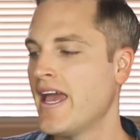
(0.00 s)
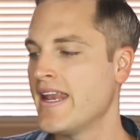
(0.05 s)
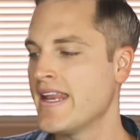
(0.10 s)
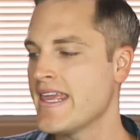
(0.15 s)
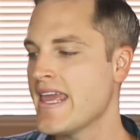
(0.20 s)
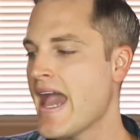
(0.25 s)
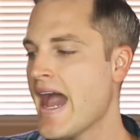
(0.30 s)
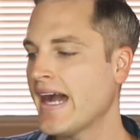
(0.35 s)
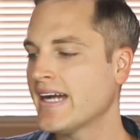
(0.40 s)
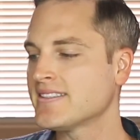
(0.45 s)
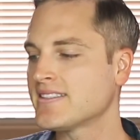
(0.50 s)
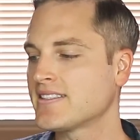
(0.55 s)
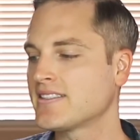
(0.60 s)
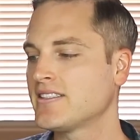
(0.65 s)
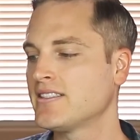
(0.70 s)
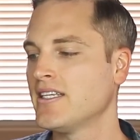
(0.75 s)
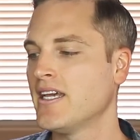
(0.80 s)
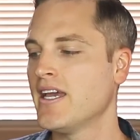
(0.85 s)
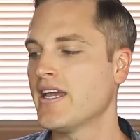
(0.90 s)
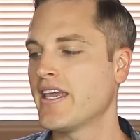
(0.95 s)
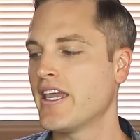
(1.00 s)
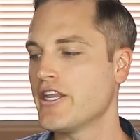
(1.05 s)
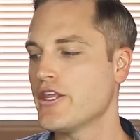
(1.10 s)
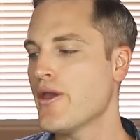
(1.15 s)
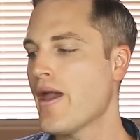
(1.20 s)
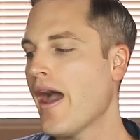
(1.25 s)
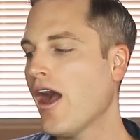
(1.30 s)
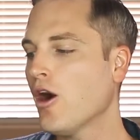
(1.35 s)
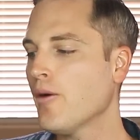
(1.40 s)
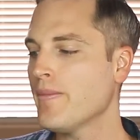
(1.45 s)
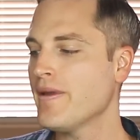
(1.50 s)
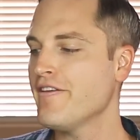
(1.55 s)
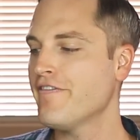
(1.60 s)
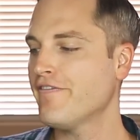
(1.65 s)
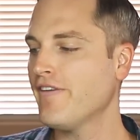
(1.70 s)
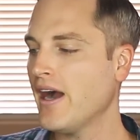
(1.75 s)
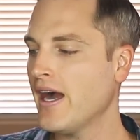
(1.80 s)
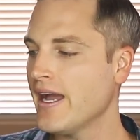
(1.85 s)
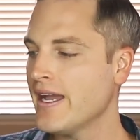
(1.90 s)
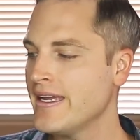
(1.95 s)
and he asks, can you help me
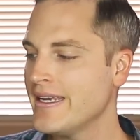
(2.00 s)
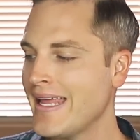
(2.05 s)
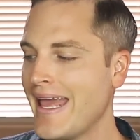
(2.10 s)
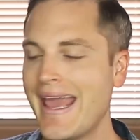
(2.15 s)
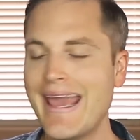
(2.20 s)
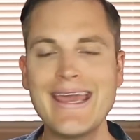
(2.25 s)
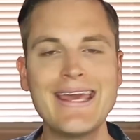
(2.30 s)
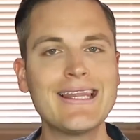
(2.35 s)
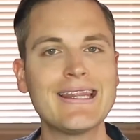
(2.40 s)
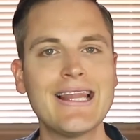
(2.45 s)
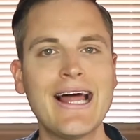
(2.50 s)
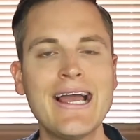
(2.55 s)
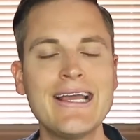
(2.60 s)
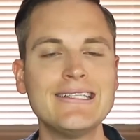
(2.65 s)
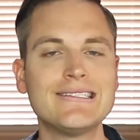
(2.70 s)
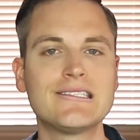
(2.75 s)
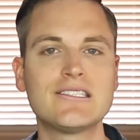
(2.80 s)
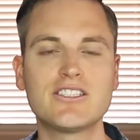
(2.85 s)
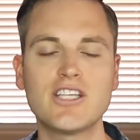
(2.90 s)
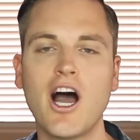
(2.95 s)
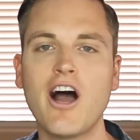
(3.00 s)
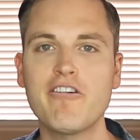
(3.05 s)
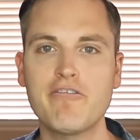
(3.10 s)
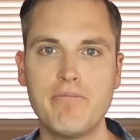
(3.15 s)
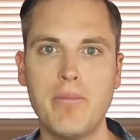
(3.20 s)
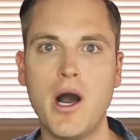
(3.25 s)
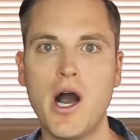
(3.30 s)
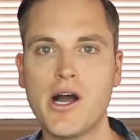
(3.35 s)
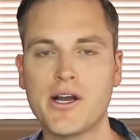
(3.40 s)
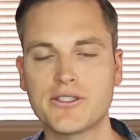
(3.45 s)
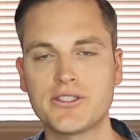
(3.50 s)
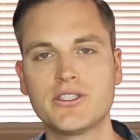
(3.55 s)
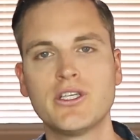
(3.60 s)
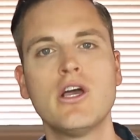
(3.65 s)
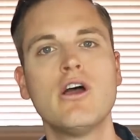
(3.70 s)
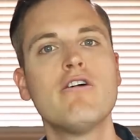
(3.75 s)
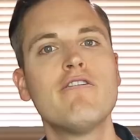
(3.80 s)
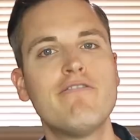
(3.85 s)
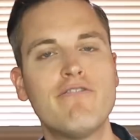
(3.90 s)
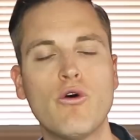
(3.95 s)
find a Lite softbox
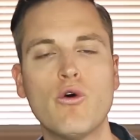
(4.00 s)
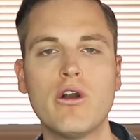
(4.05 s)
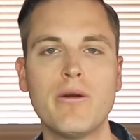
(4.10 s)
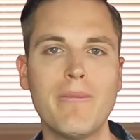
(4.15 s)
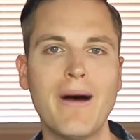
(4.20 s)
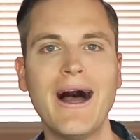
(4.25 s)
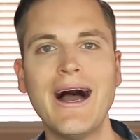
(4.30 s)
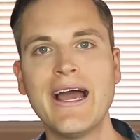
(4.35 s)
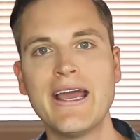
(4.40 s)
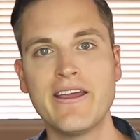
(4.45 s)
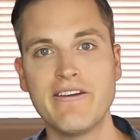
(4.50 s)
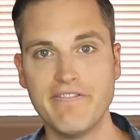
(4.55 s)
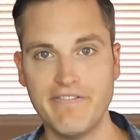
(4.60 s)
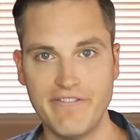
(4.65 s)
for my